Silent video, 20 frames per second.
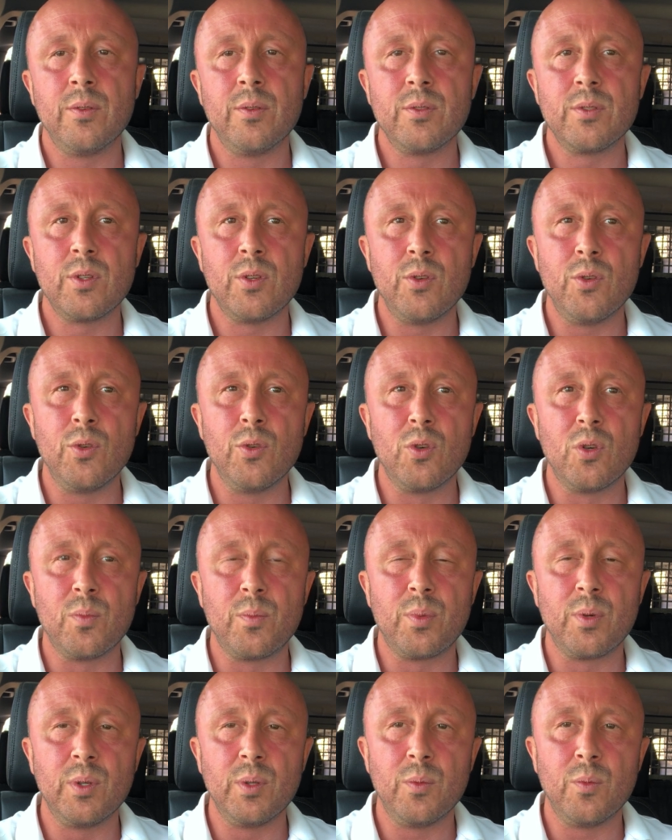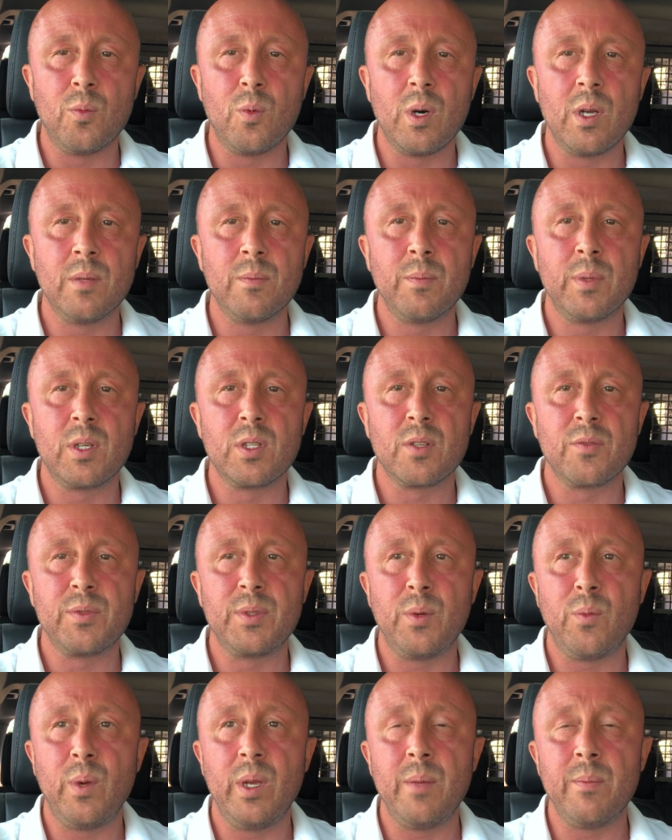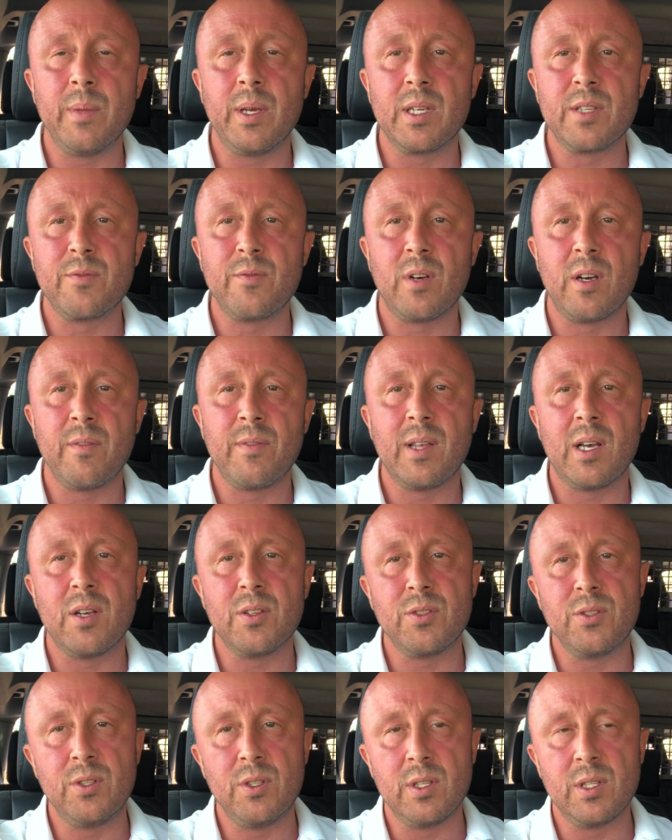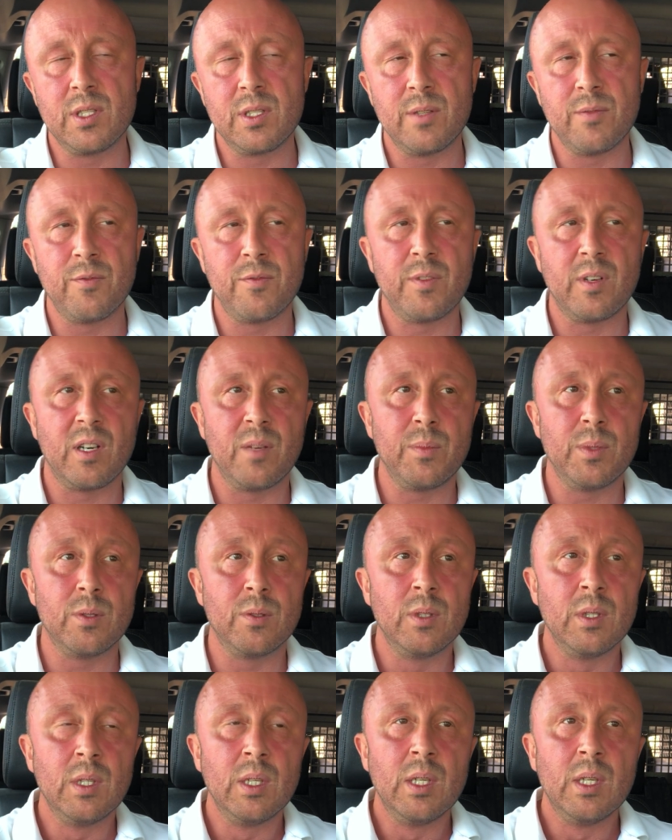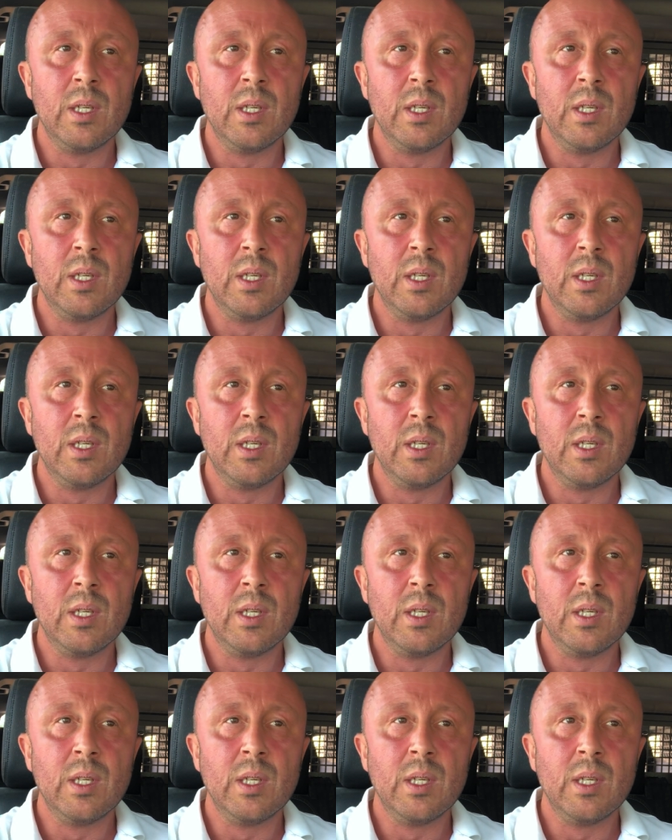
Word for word: so 0.1, because obviously we mix 5,000 units in 5 mil